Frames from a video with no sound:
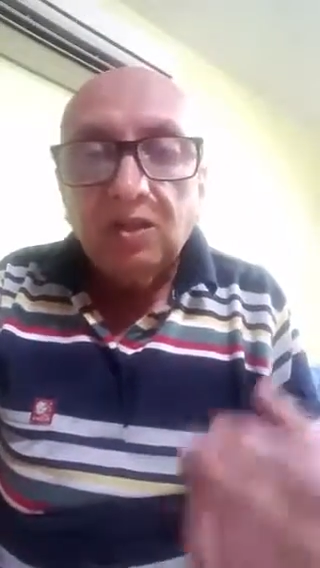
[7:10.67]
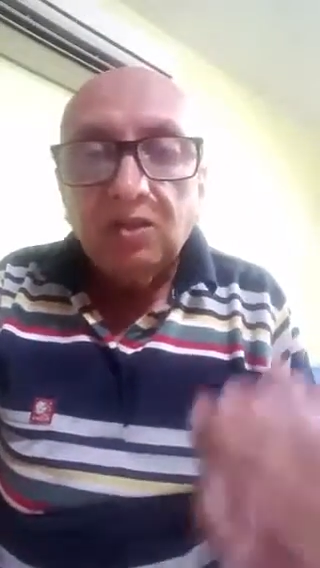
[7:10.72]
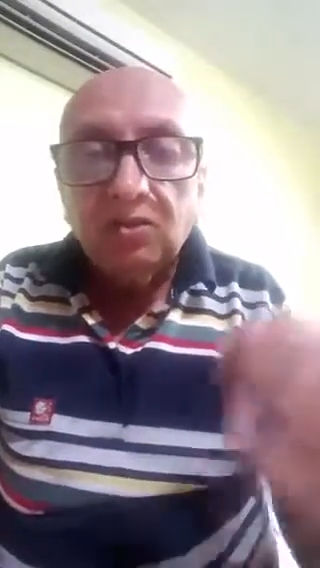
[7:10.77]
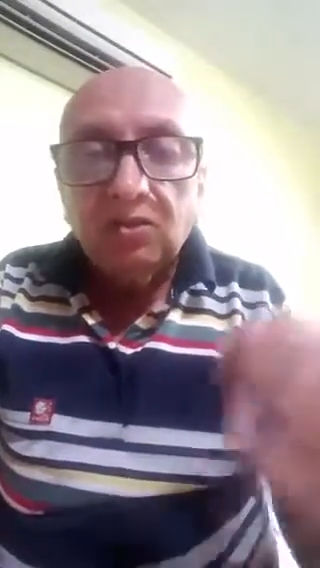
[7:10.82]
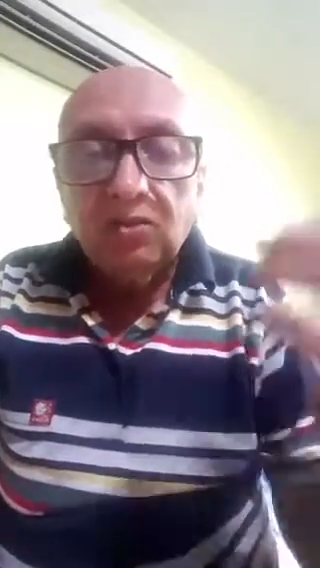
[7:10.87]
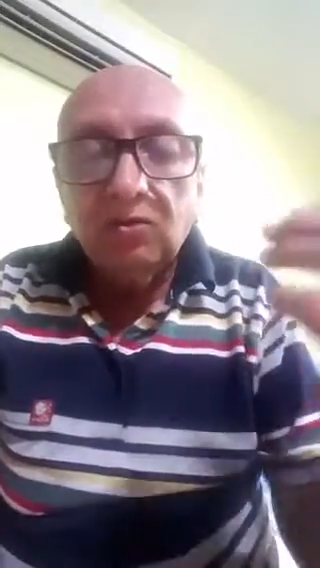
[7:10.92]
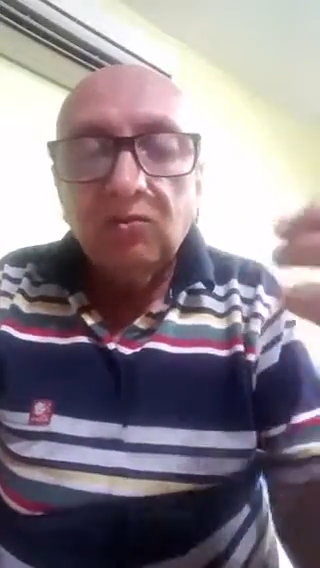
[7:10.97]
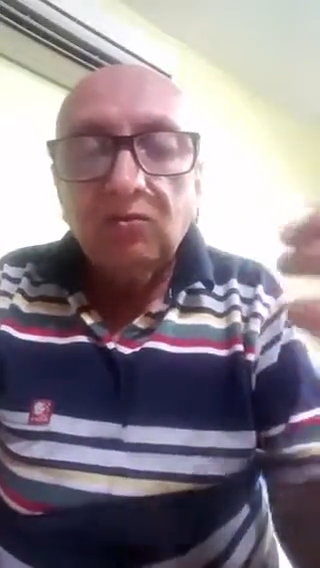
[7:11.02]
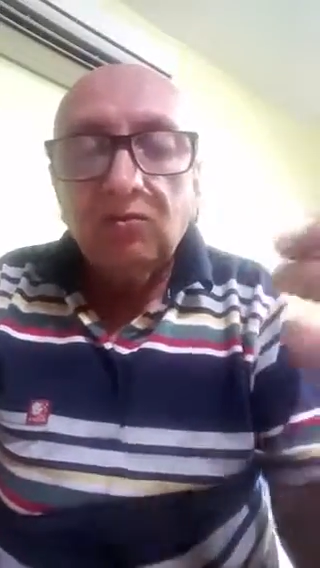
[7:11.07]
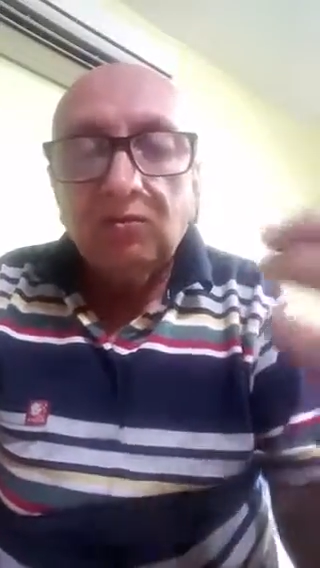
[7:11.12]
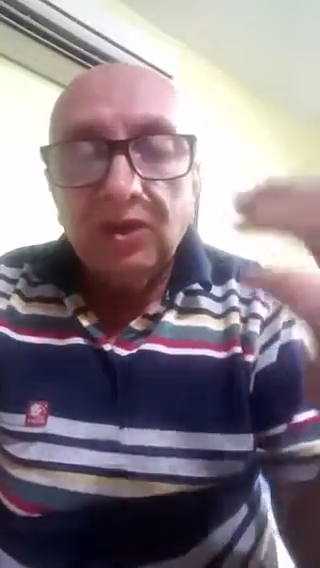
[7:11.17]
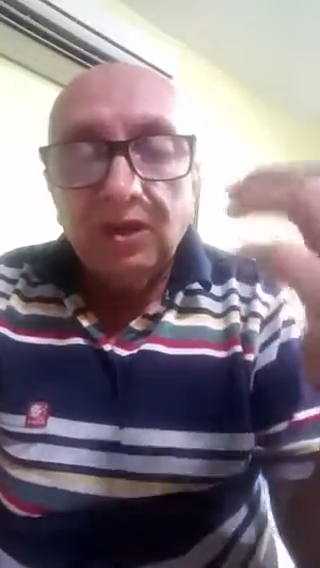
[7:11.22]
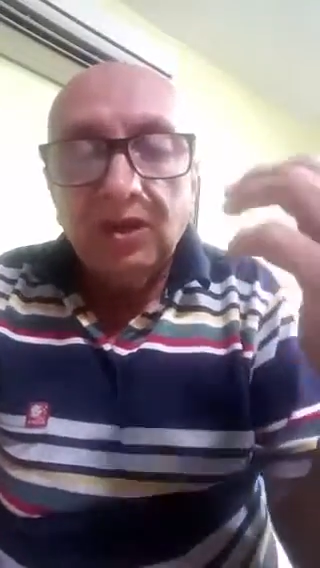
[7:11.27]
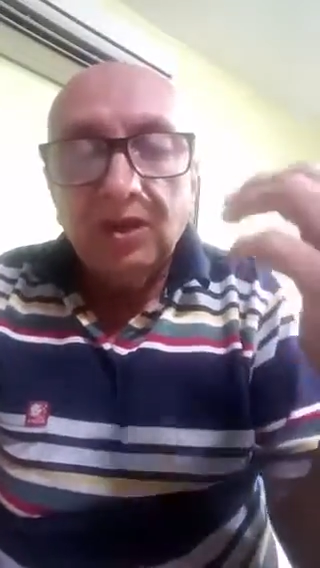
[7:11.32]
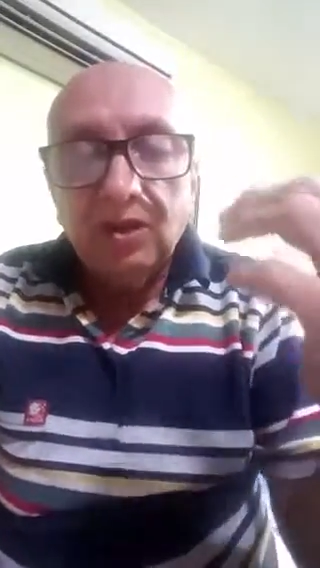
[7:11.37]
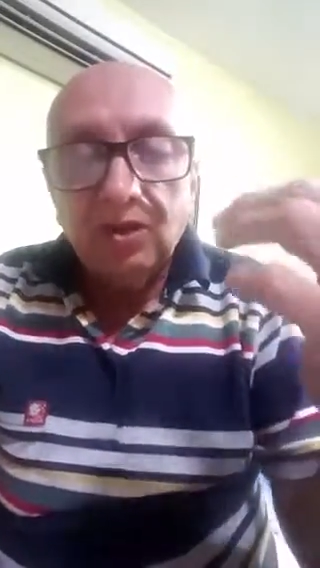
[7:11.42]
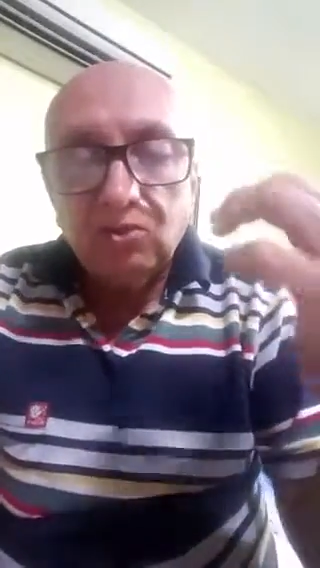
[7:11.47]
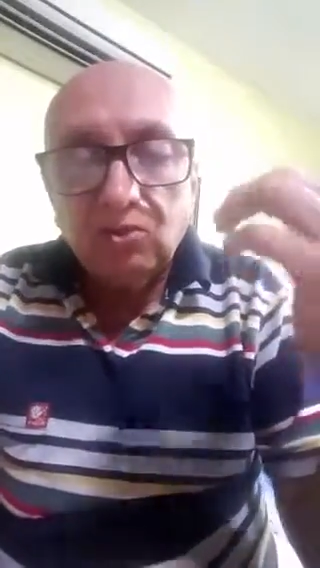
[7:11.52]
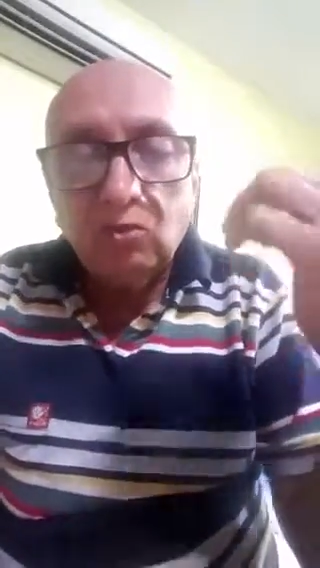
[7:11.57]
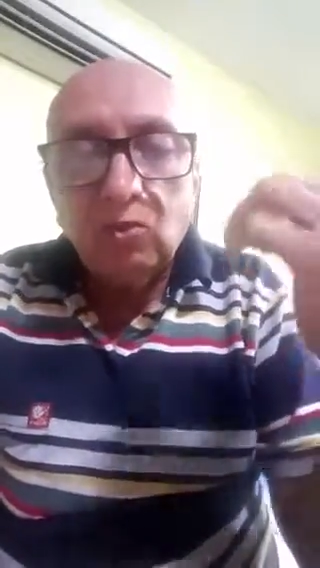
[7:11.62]
So
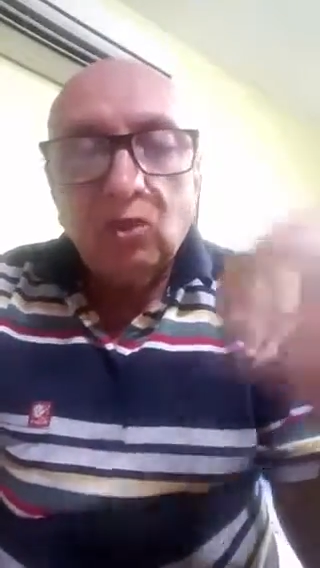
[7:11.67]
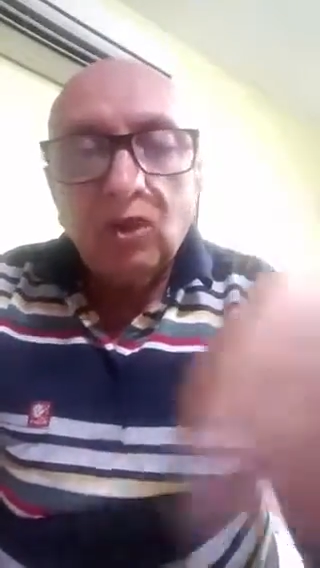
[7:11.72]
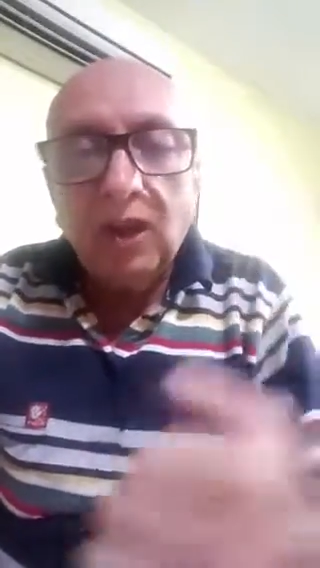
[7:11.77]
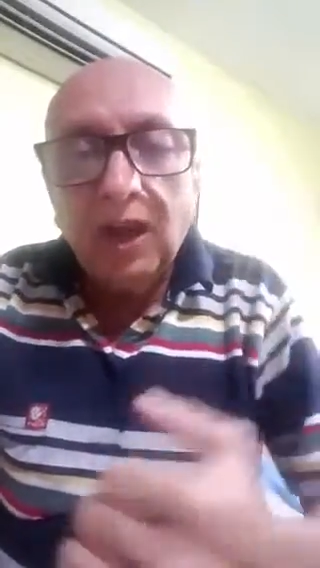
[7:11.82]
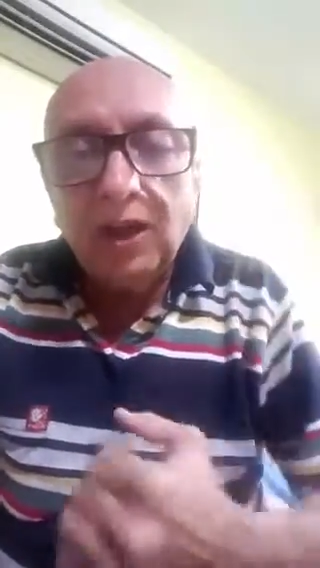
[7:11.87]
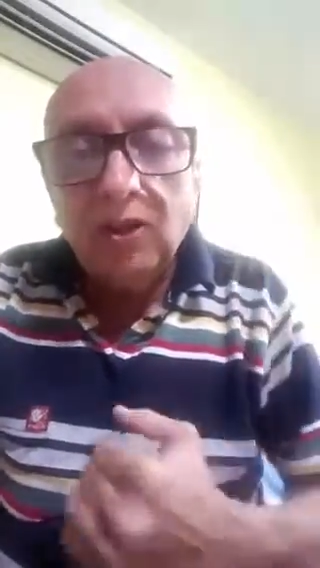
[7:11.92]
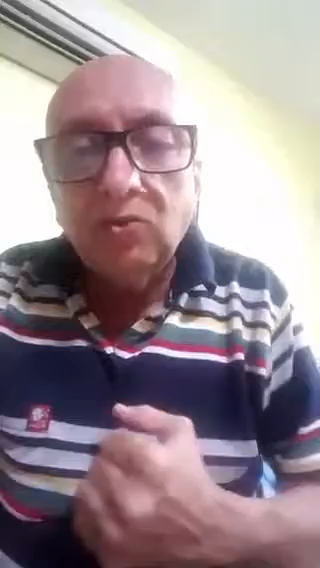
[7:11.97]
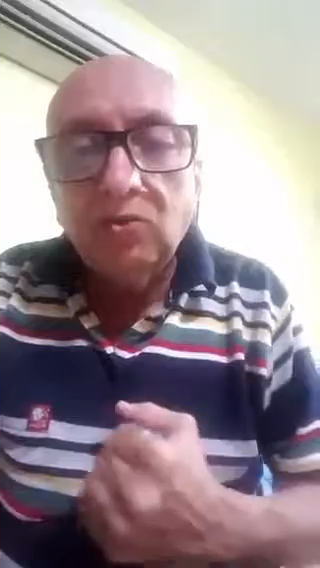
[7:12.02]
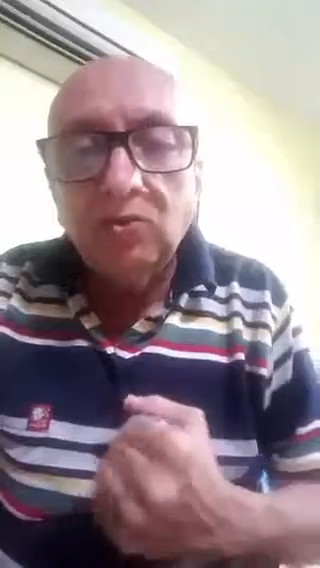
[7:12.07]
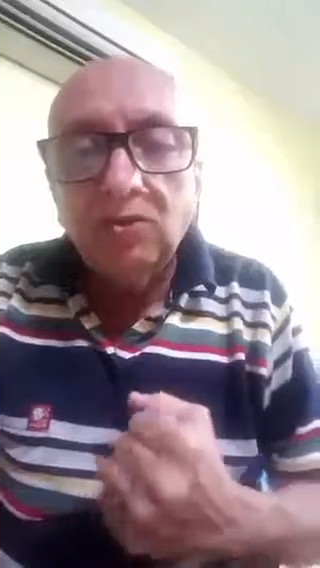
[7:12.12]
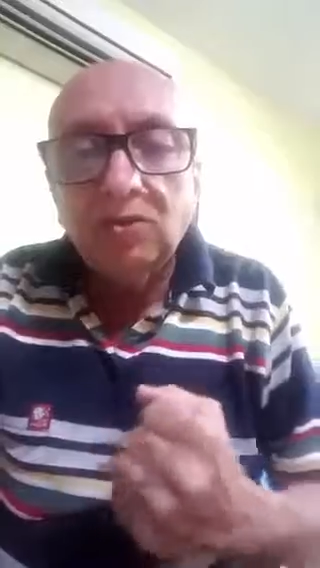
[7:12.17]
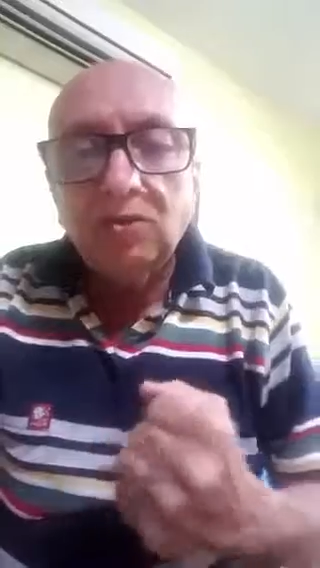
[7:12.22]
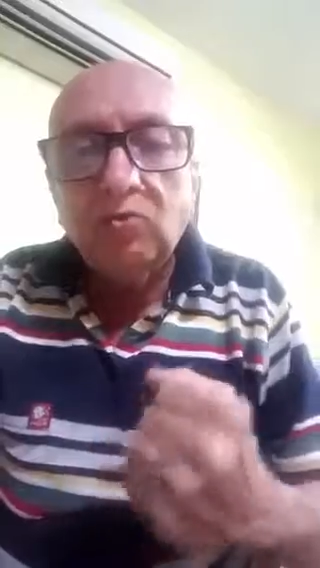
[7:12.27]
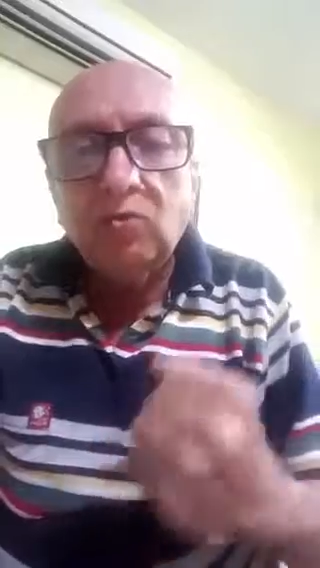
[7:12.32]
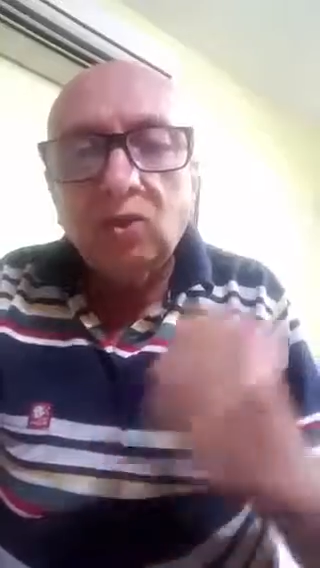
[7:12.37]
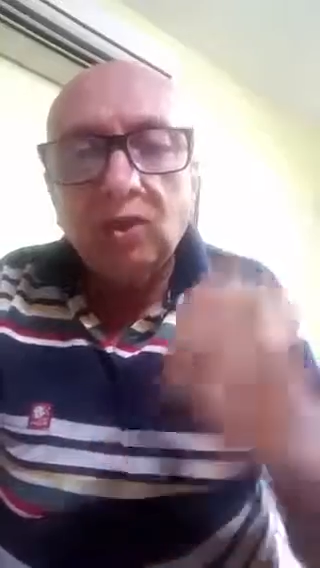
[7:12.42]
what I do is,